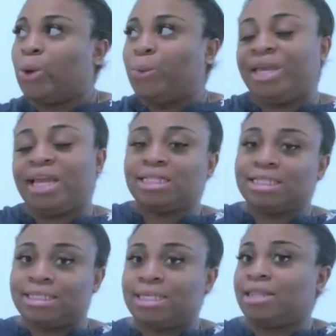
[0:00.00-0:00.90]
we get to
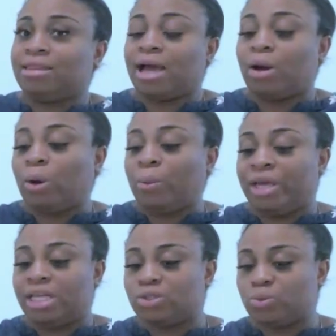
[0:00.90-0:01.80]
set that up
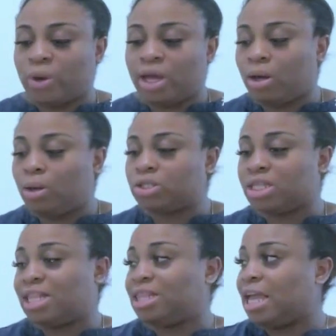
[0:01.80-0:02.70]
as well, so
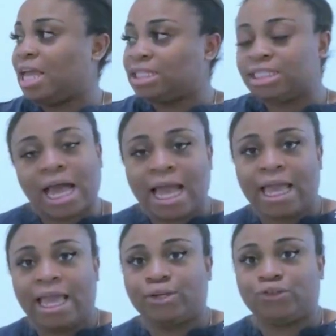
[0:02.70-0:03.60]
that the
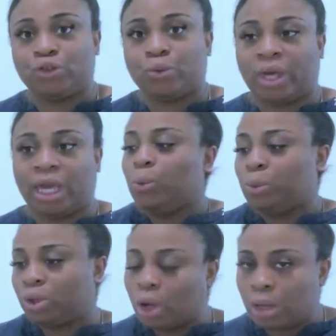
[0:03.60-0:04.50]
entire entryway
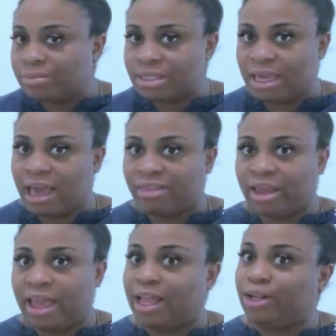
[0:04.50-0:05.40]
would come together
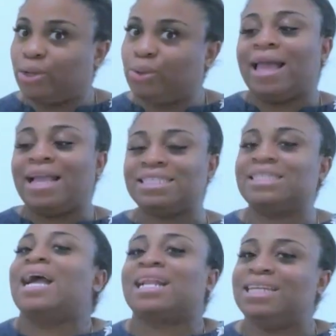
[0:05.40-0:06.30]
and look
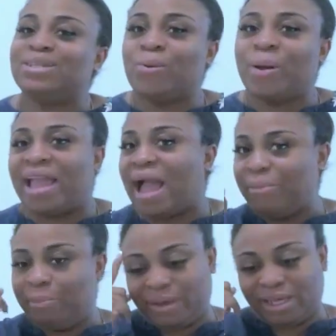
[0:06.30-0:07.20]
exactly the way I
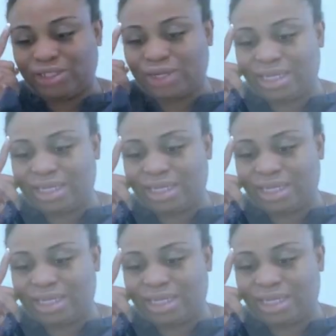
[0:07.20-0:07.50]
pictured